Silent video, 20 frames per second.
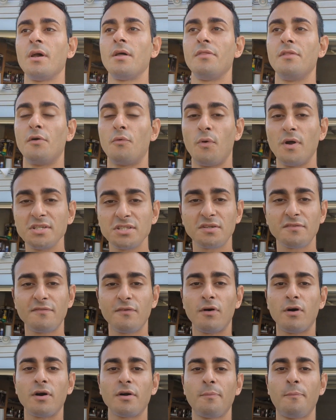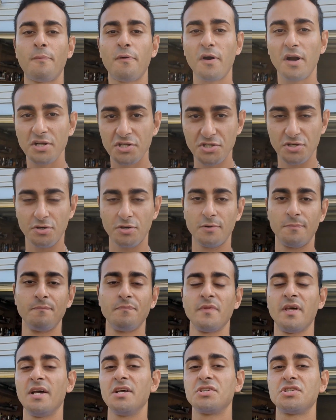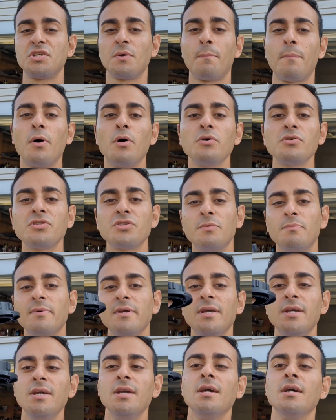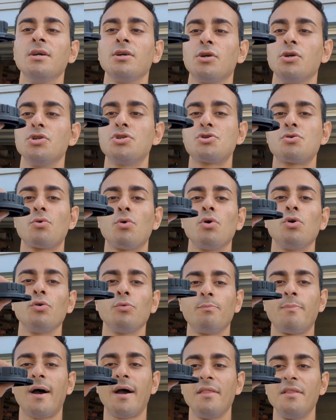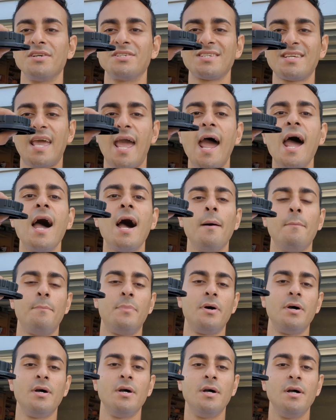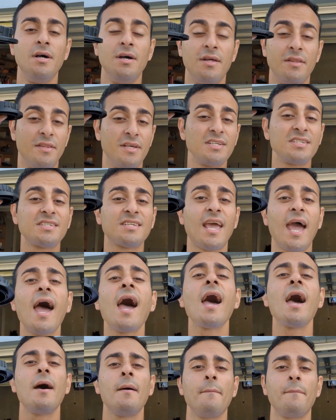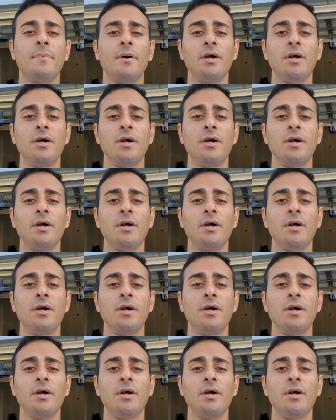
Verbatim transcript: The reservoir pressure is supposed to be controlled by this cap. This cap